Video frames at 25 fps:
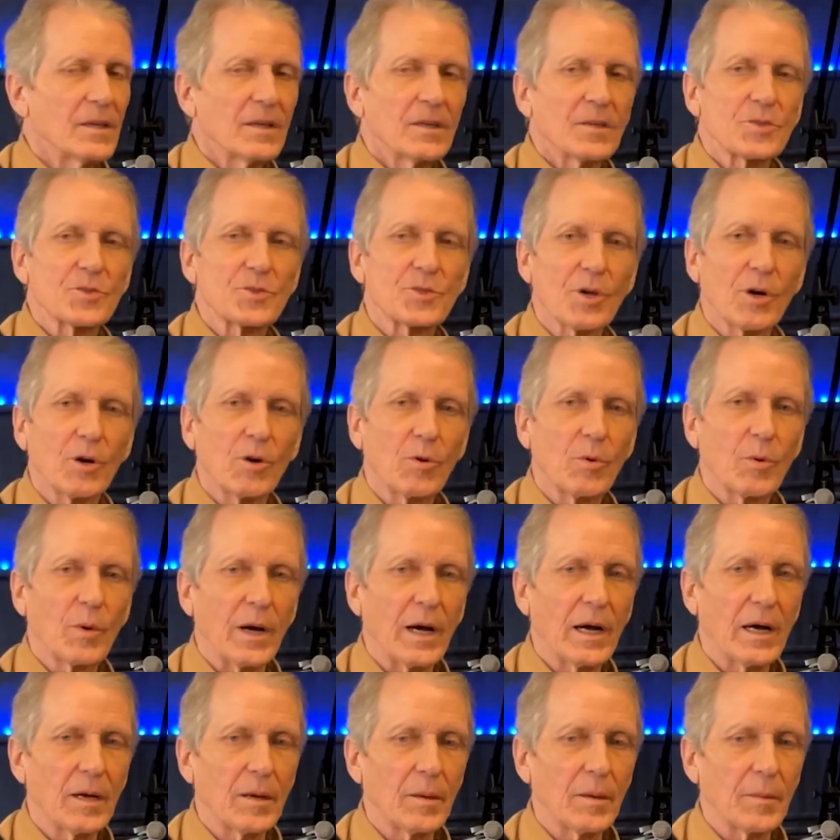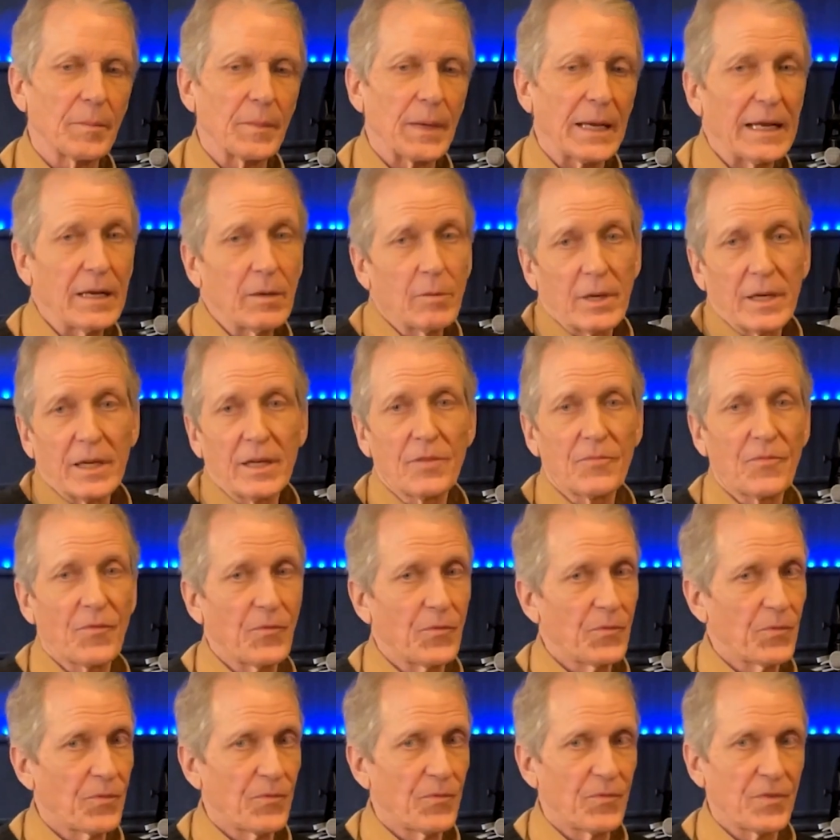So anyway, he
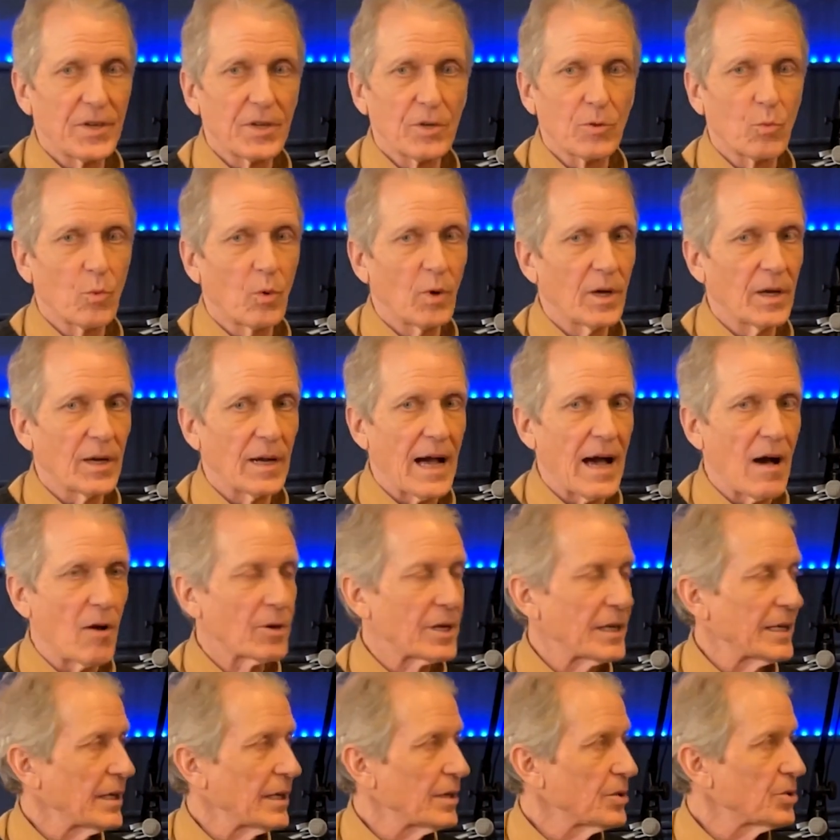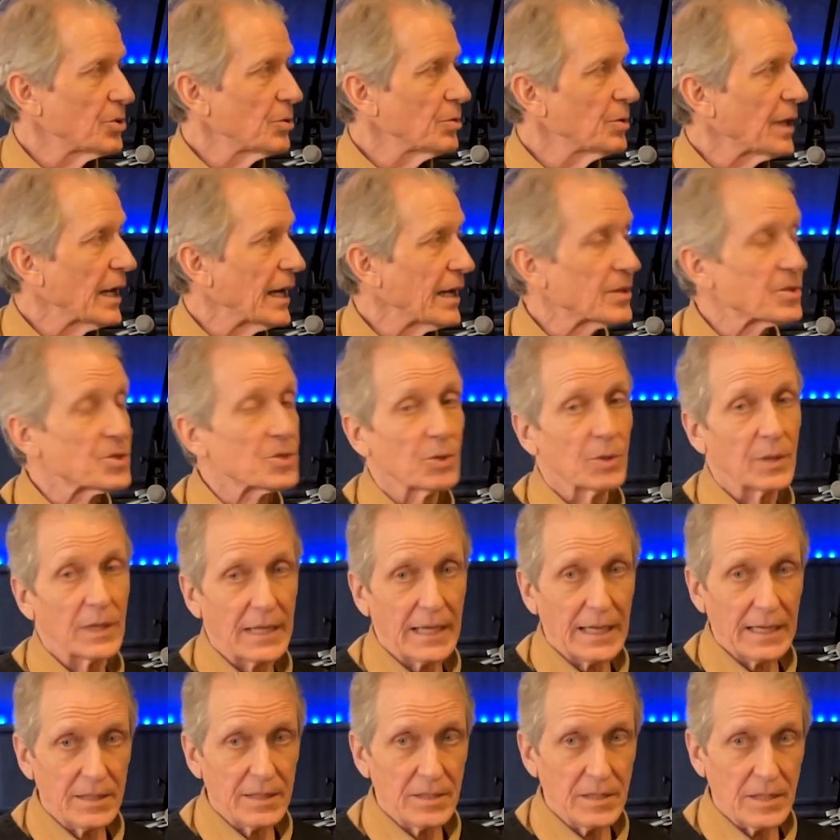figured, how can I do that? So he
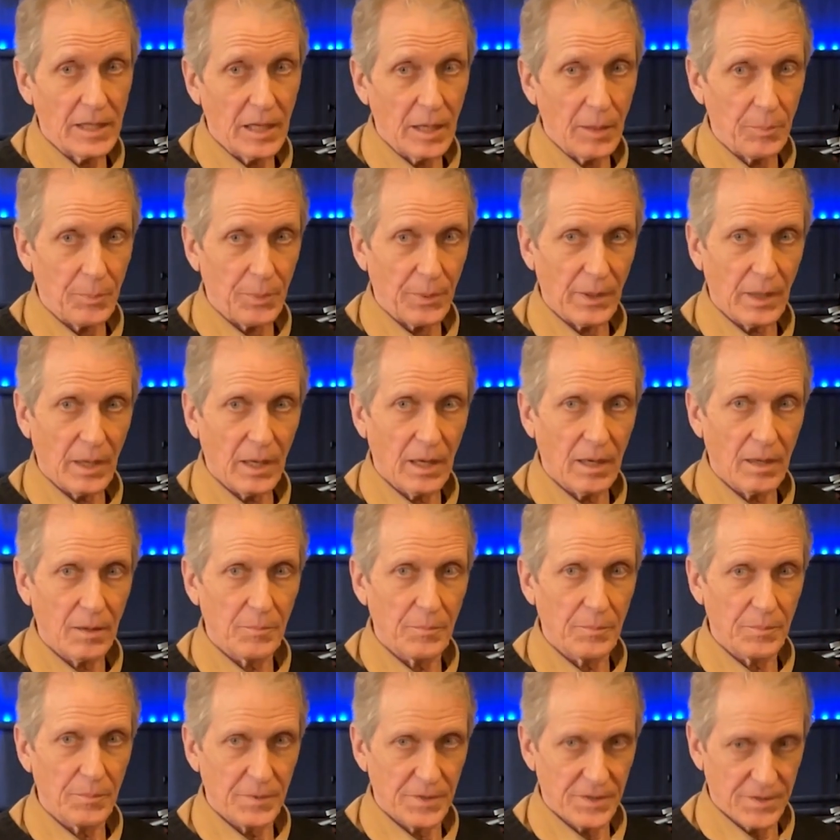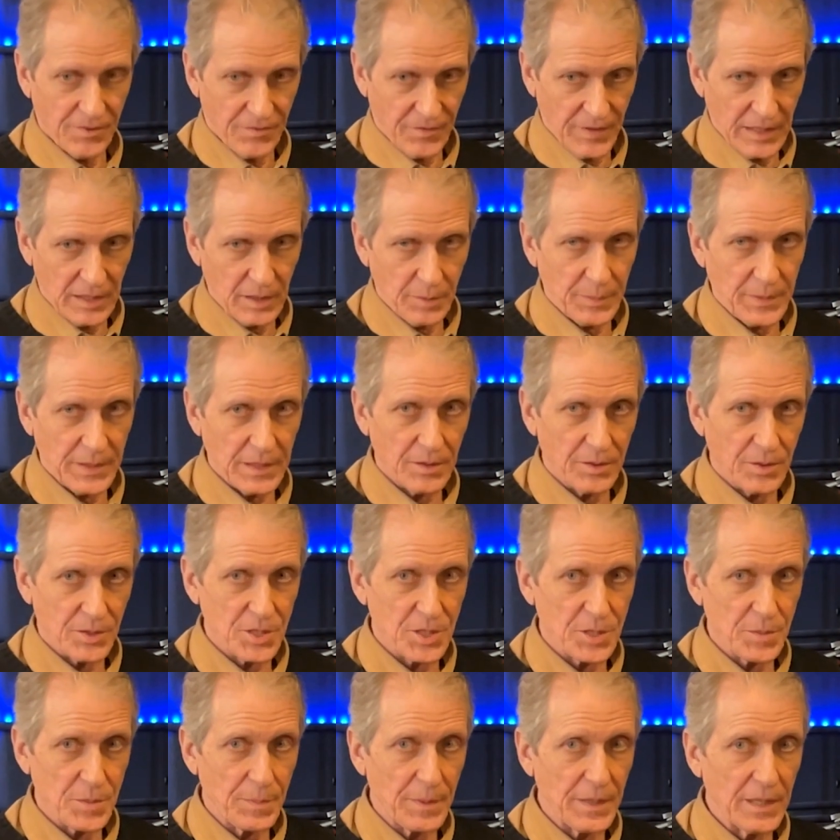ended up developing the
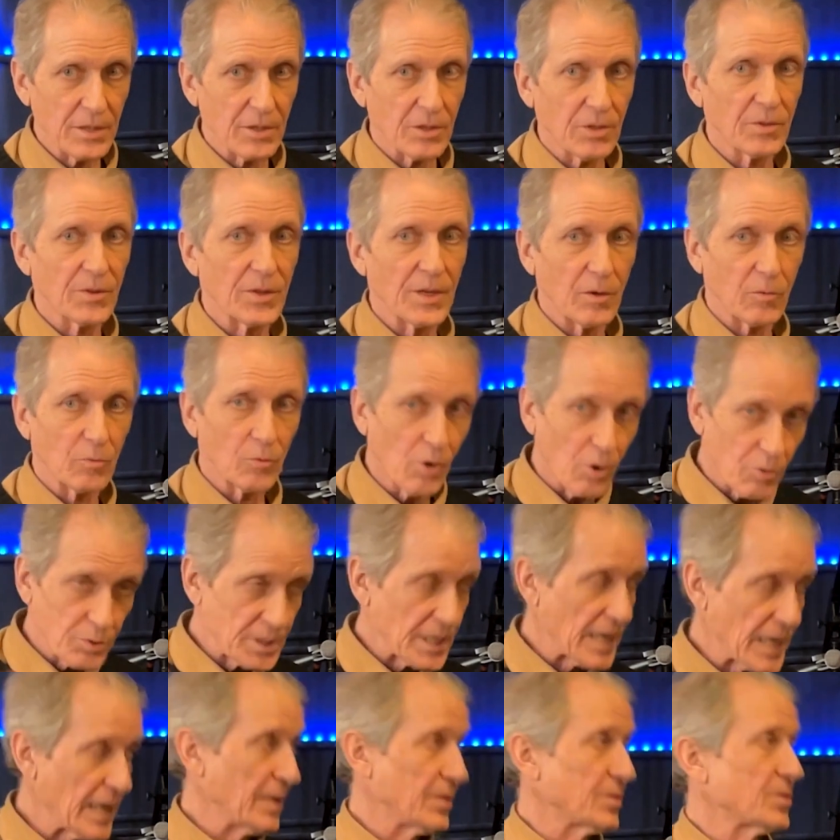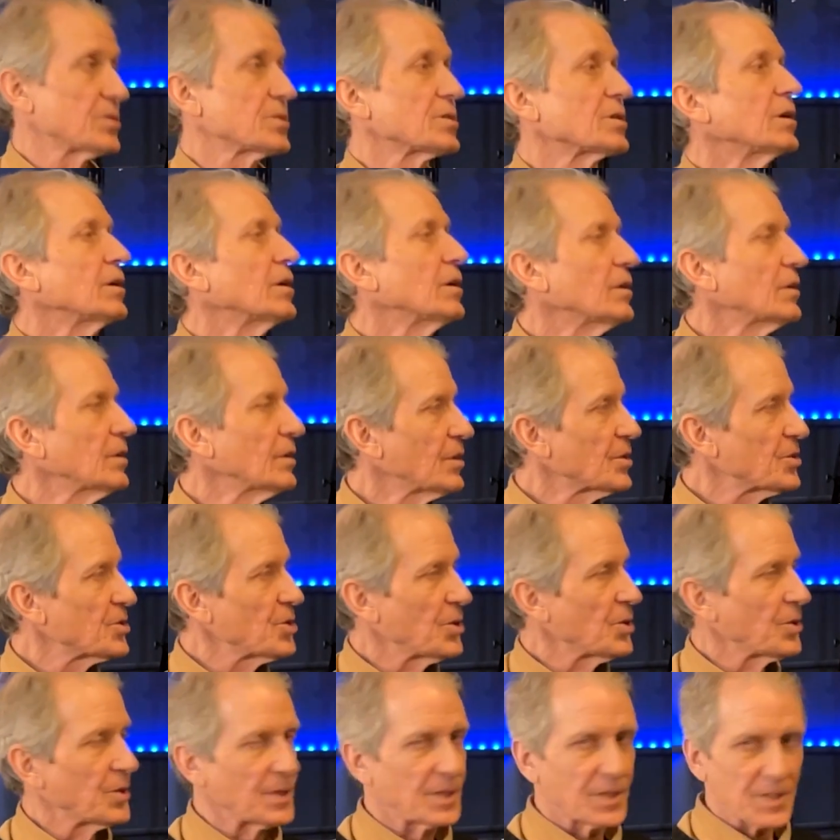speaker that rotates,
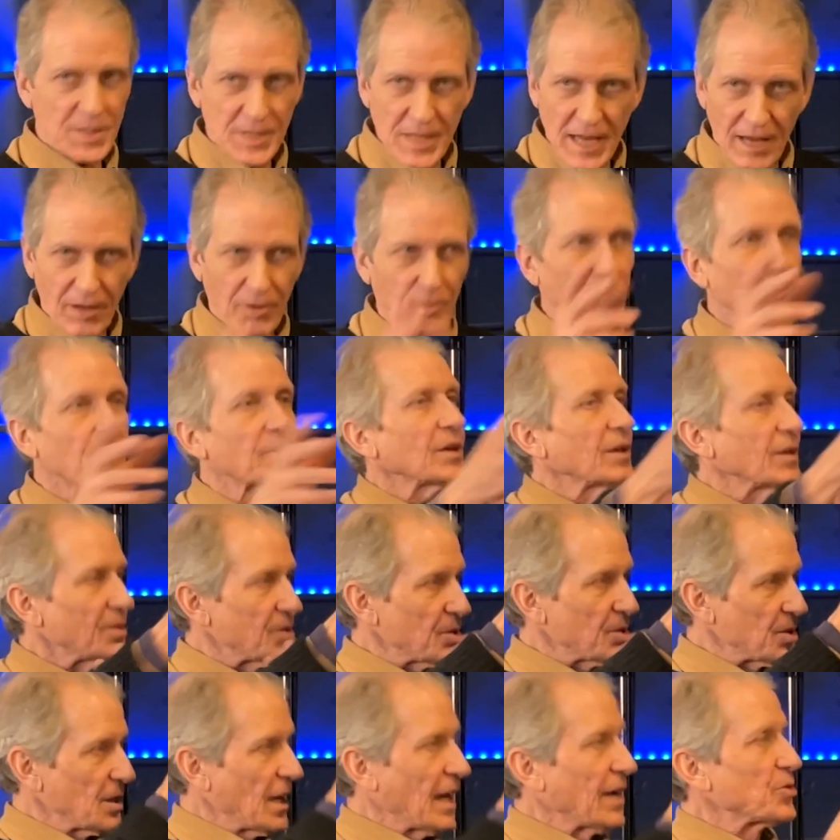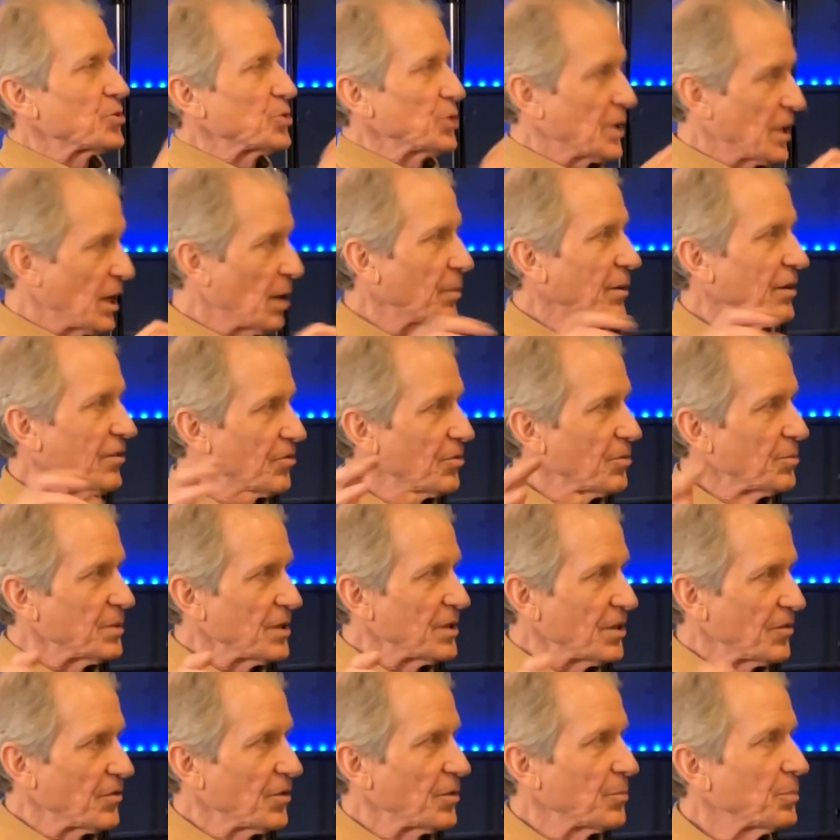so that the sound is actually coming from
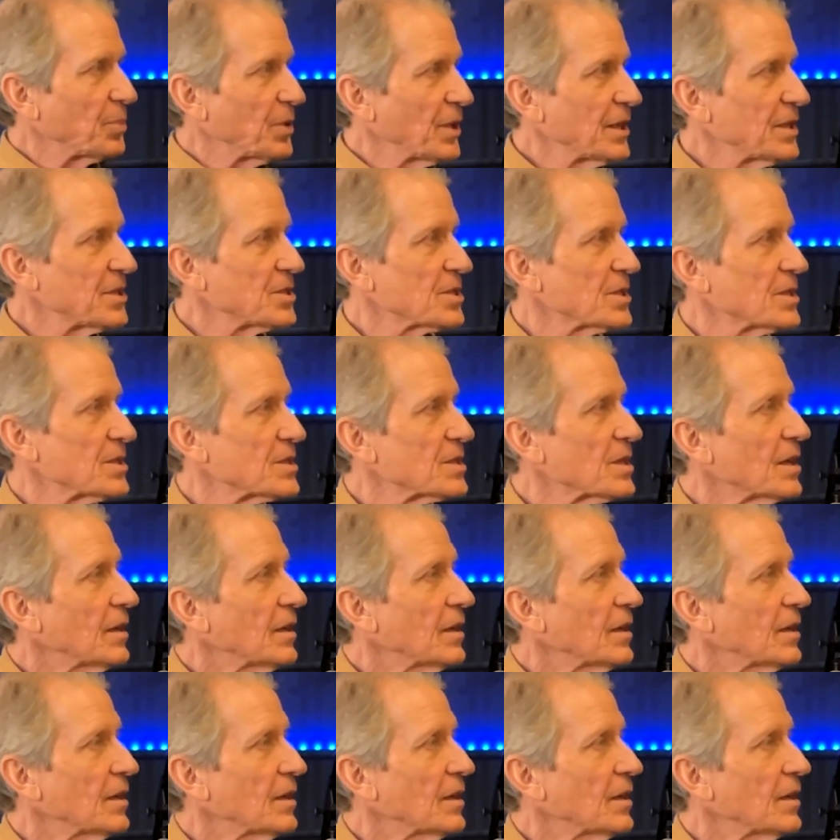different places.